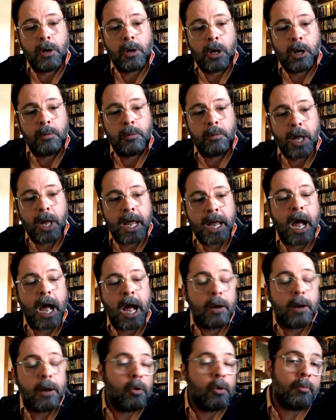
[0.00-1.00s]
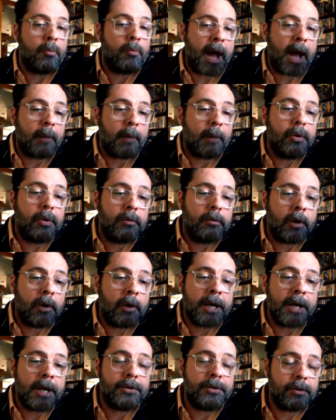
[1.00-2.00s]
our AI roadmap,
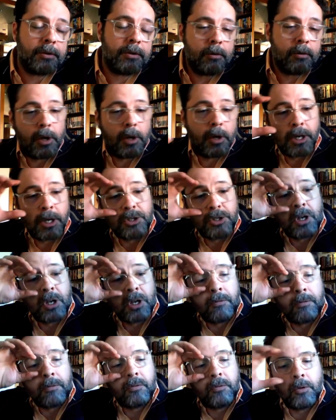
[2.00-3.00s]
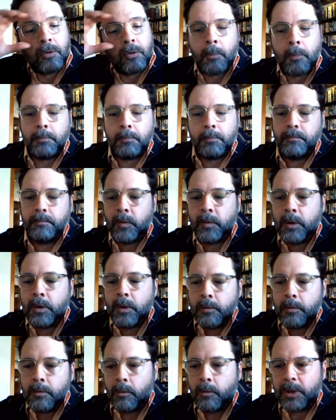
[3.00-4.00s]
right, to shift from
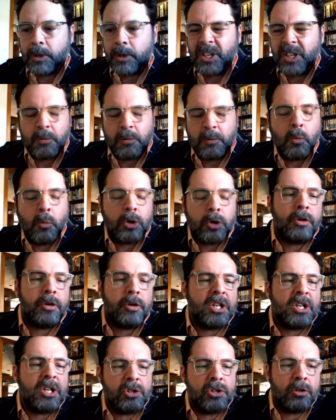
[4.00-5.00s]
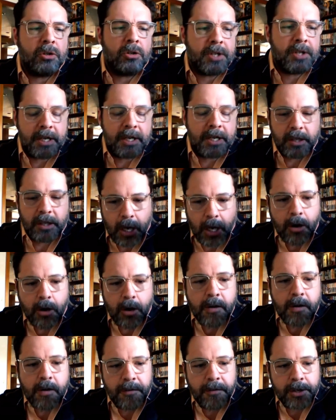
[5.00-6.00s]
what, more traditional, say,
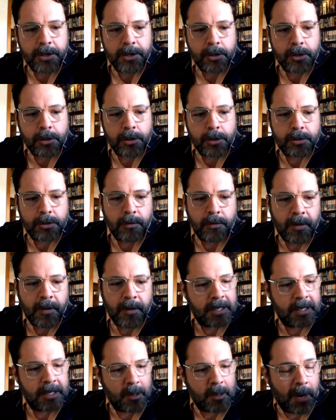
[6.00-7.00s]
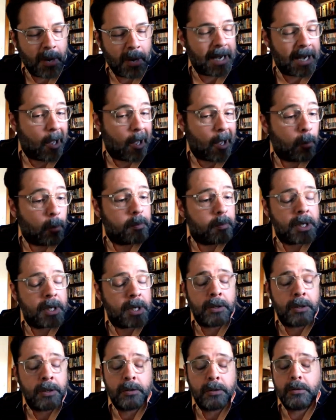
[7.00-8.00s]
security features to things that might help
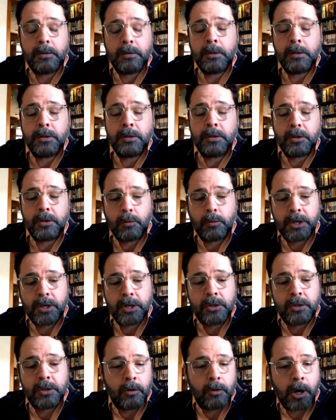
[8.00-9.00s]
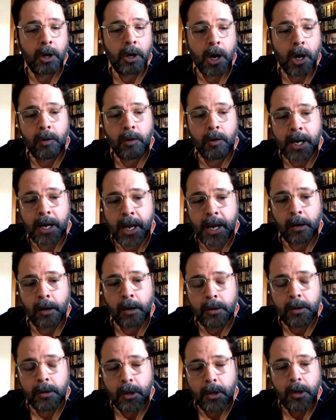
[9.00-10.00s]
in the situation going on right
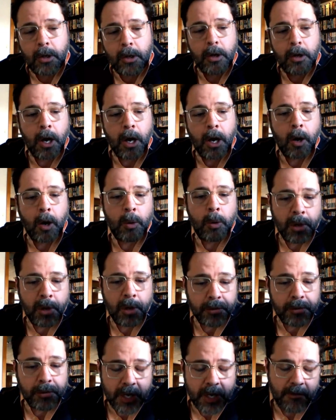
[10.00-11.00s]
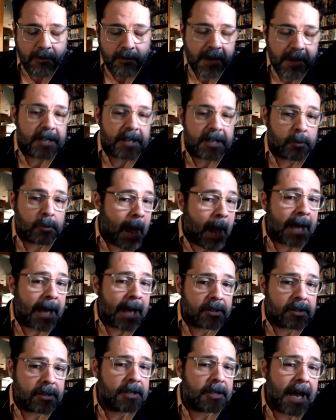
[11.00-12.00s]
now. We built a face
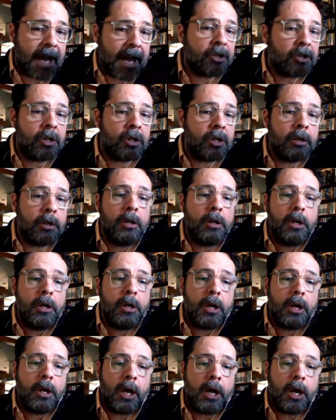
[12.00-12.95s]
mask detection